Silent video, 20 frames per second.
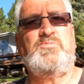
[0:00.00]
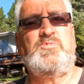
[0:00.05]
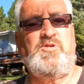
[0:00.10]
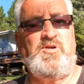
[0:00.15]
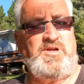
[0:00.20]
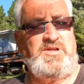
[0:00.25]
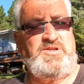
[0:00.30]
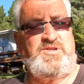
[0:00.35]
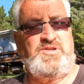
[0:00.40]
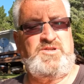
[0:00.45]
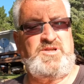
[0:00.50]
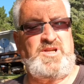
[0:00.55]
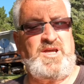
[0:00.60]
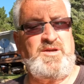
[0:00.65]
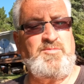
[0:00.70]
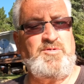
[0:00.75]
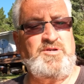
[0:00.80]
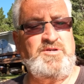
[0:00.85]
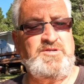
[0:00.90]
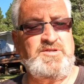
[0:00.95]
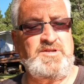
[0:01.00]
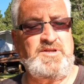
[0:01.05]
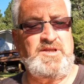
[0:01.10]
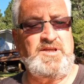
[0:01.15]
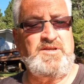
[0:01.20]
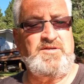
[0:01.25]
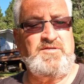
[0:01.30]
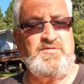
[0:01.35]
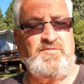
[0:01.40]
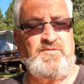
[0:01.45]
great stable
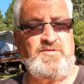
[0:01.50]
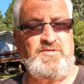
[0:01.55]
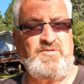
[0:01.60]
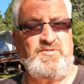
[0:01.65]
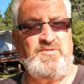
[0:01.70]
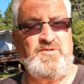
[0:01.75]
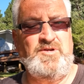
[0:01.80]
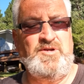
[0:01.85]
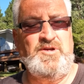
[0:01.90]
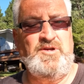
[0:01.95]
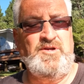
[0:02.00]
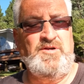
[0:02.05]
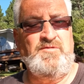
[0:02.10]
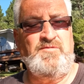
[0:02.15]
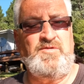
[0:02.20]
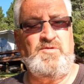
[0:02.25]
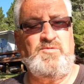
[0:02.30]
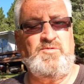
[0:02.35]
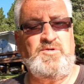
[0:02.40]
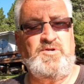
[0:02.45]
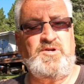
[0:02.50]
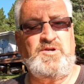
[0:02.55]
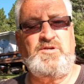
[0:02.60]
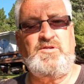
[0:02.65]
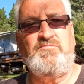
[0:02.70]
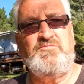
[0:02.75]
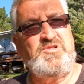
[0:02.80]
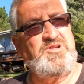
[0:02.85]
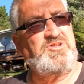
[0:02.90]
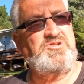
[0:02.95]
internet for work.
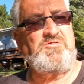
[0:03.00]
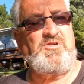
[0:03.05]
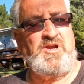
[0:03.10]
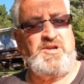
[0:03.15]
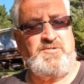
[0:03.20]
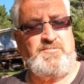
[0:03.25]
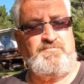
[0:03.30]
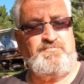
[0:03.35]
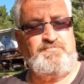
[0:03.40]
It's great.